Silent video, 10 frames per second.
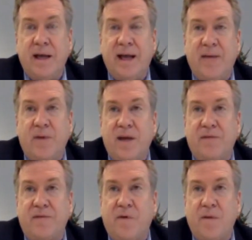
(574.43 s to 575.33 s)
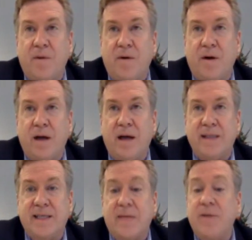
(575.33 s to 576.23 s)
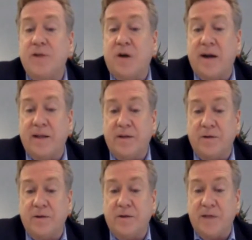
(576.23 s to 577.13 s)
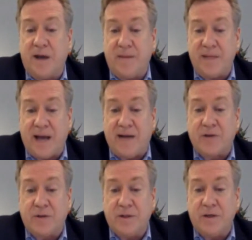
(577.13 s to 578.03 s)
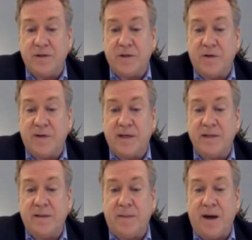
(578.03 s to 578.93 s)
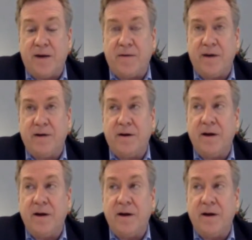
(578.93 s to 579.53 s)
and we had former uh, Senate Majority Leader Tom Daschle here serving as the moderator,